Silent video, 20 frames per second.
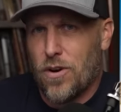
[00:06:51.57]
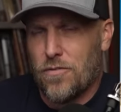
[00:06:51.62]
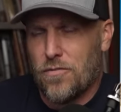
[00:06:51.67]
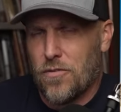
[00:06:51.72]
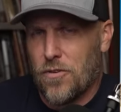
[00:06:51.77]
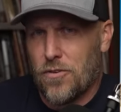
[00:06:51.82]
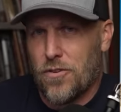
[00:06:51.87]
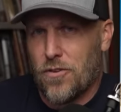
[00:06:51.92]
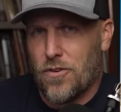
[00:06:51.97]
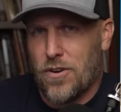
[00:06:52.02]

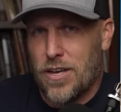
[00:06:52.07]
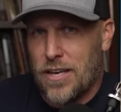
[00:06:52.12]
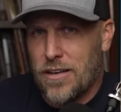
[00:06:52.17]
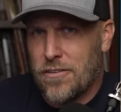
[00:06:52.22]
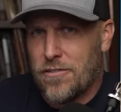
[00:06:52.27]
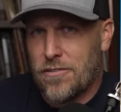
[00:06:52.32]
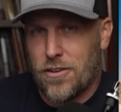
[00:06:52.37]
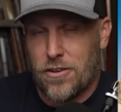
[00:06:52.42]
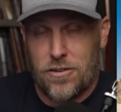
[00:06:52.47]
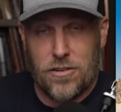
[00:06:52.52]
further
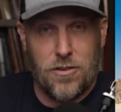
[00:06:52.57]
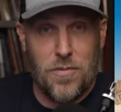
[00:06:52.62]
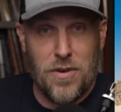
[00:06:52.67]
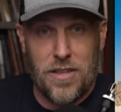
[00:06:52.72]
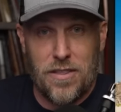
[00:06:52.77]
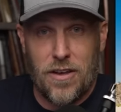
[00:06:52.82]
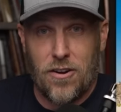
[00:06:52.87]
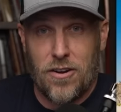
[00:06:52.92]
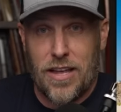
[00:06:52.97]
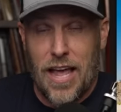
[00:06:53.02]
east to be
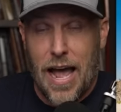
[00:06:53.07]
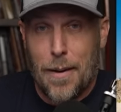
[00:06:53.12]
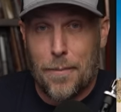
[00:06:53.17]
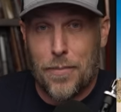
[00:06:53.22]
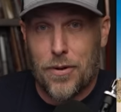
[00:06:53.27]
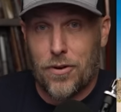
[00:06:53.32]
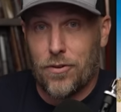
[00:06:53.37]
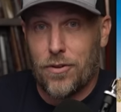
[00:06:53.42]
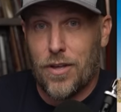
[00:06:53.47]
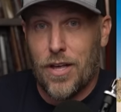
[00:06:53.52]
their
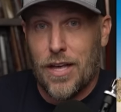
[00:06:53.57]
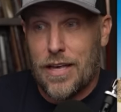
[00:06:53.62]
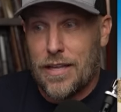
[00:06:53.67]
capital